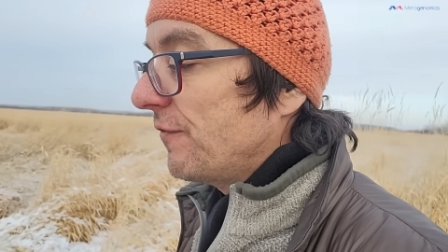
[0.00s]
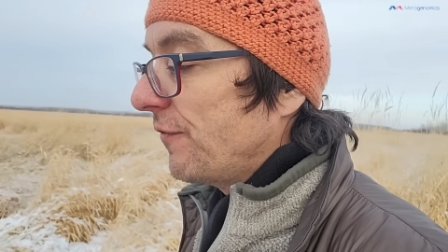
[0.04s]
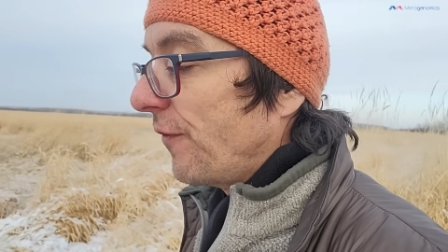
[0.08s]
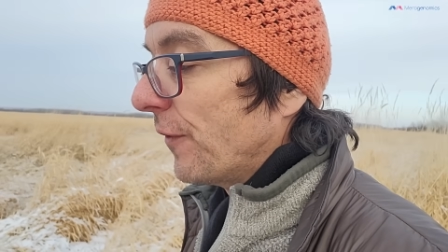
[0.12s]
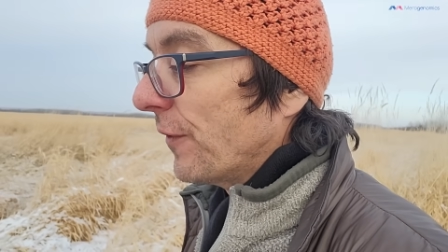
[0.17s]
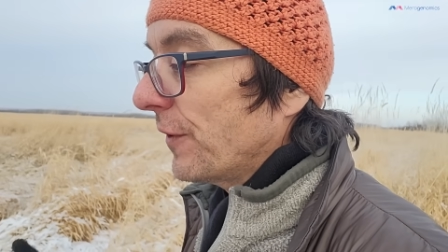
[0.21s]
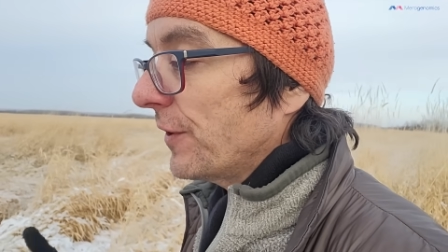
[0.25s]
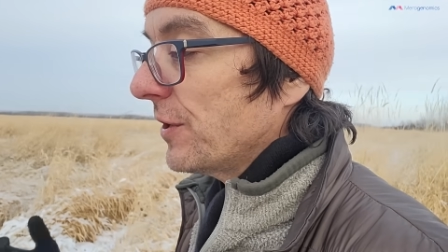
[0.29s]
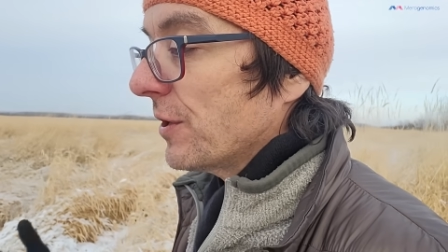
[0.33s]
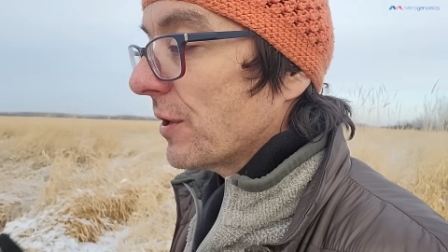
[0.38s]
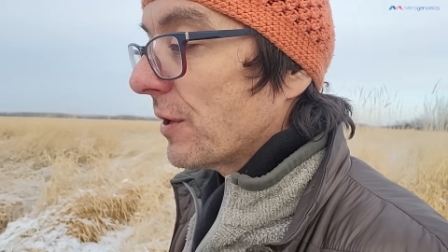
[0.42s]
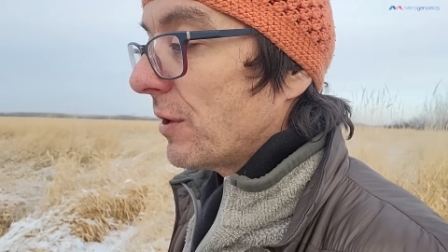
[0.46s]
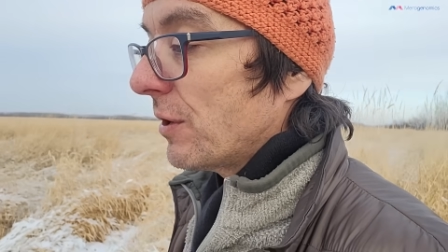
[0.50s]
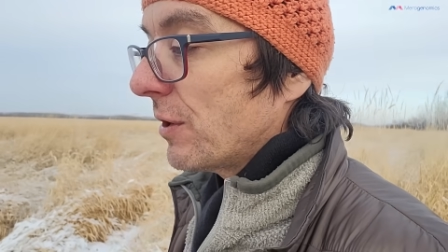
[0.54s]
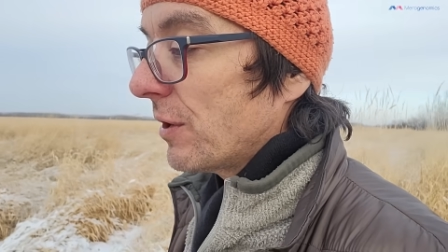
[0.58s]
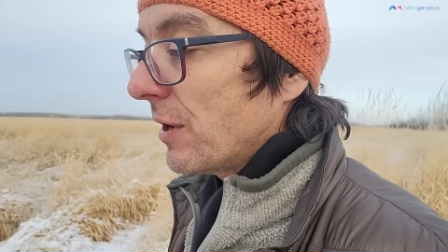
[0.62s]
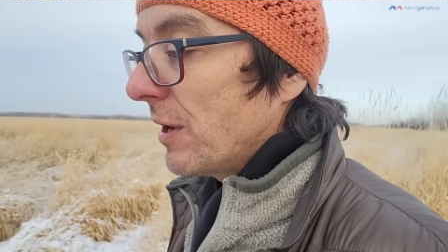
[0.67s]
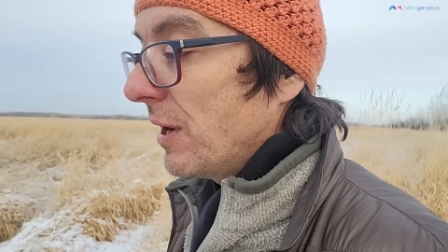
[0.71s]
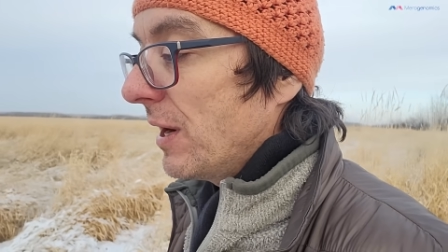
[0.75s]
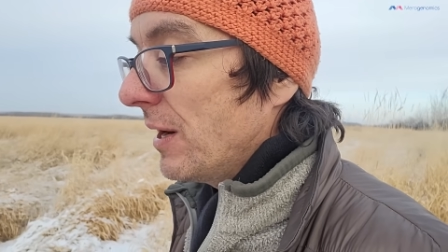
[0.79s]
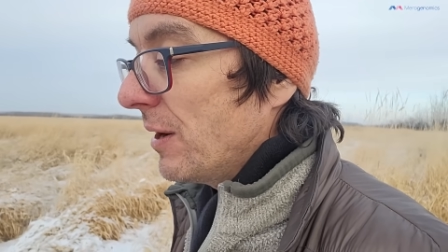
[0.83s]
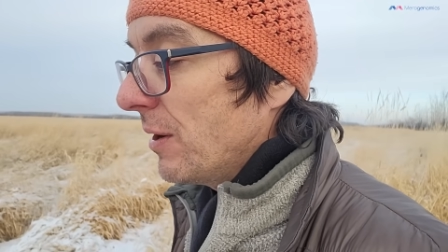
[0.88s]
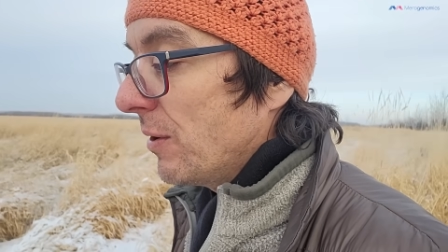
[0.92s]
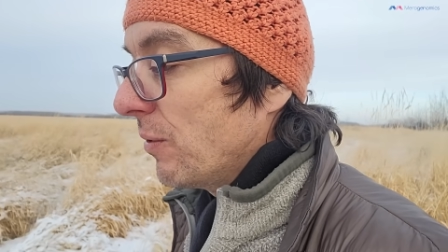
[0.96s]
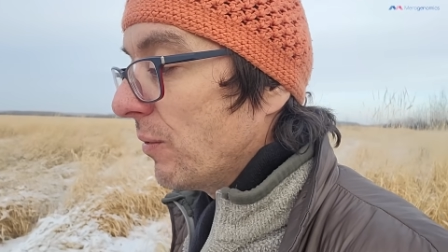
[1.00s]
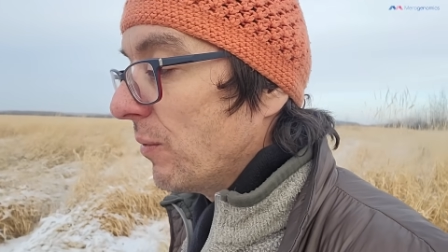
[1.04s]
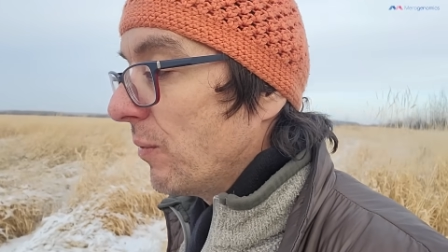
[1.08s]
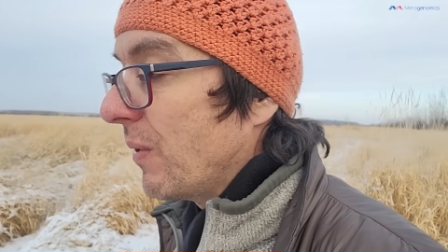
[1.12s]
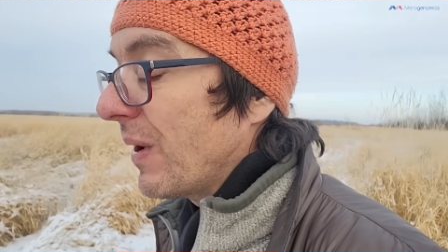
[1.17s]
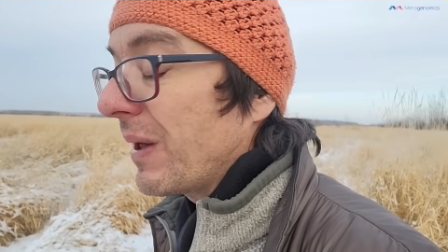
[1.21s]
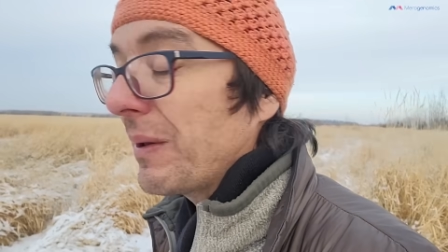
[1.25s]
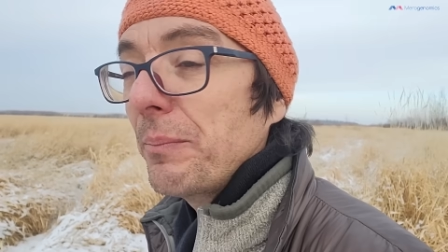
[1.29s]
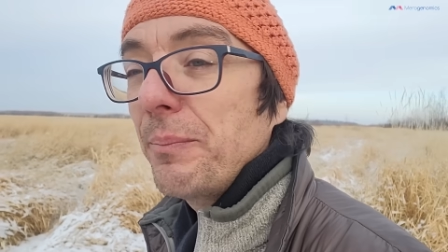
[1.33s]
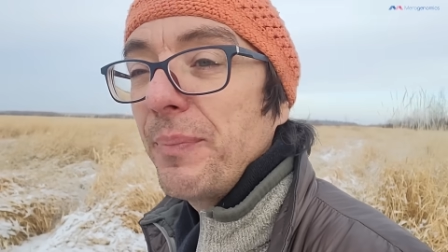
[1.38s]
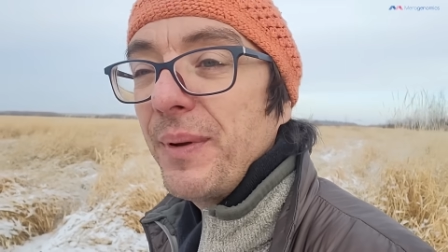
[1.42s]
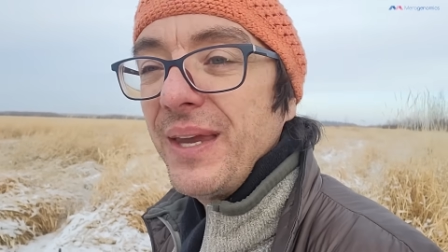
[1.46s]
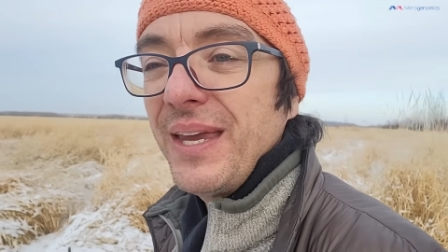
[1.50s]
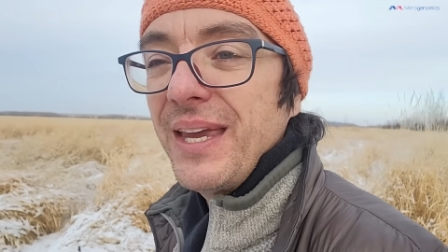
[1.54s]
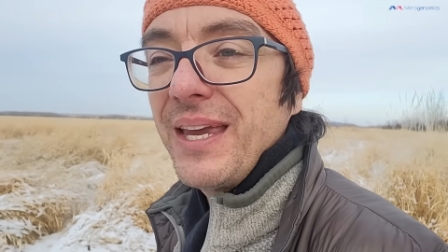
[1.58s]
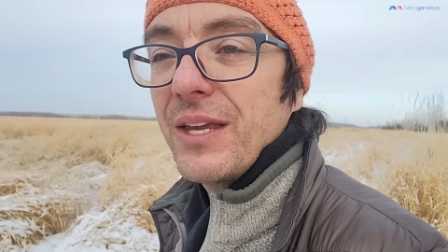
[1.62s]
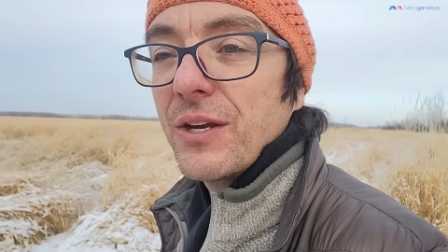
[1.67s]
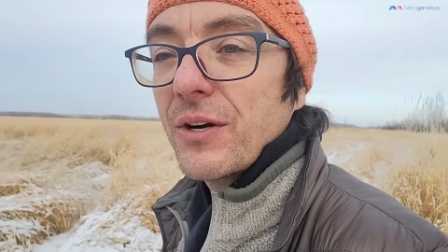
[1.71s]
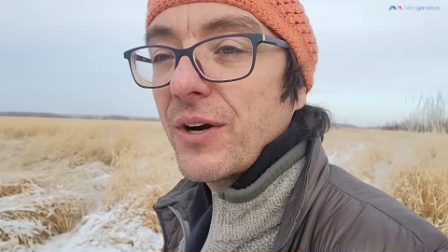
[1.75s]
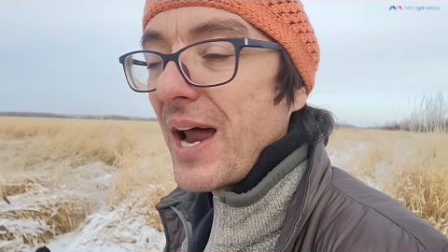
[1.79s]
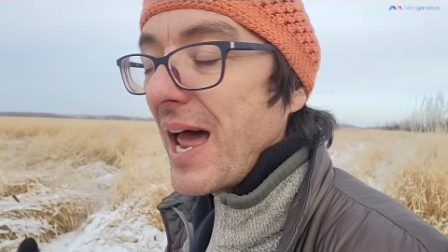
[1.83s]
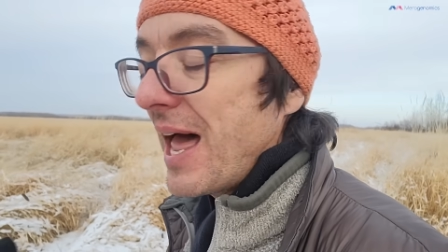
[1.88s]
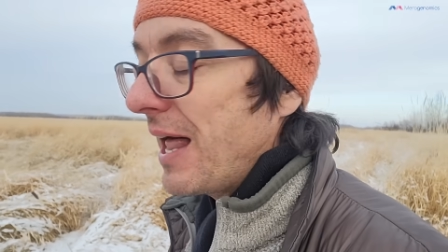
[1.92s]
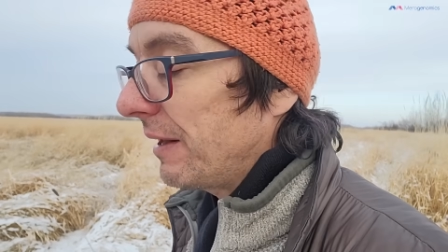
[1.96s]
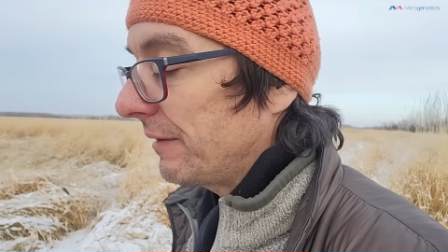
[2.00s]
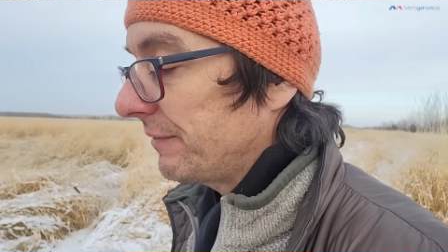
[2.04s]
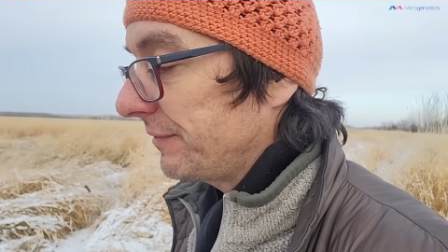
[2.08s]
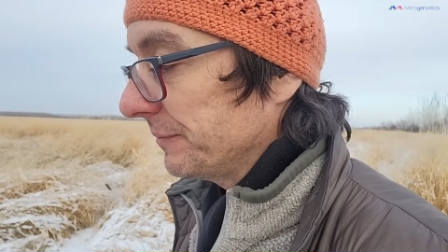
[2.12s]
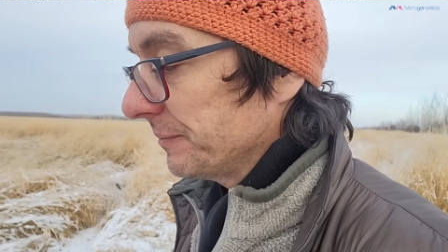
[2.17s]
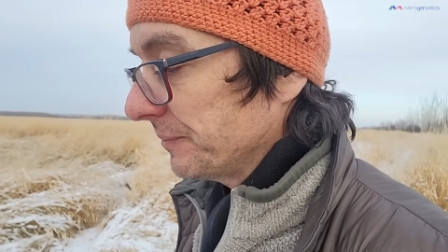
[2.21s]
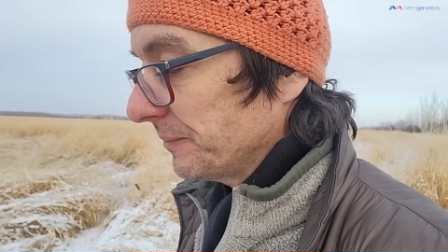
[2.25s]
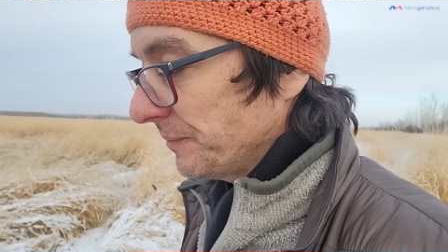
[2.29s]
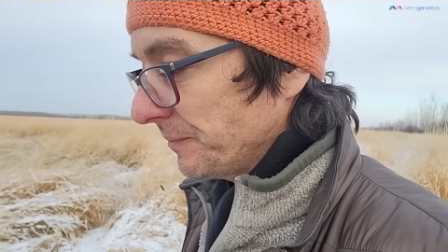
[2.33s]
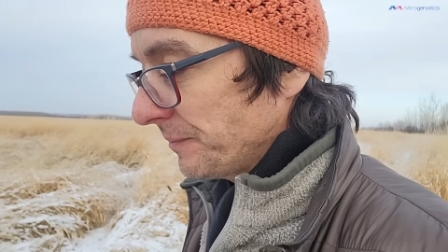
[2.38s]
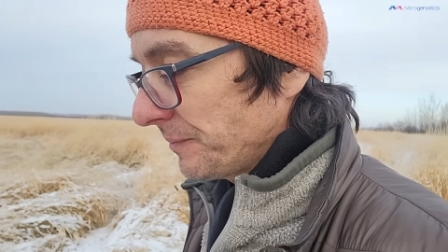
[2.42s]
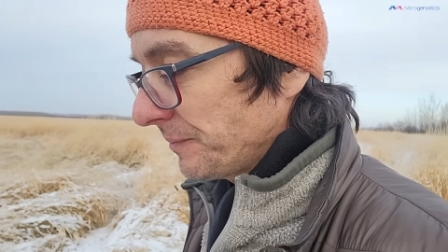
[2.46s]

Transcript: for your well-being, your health.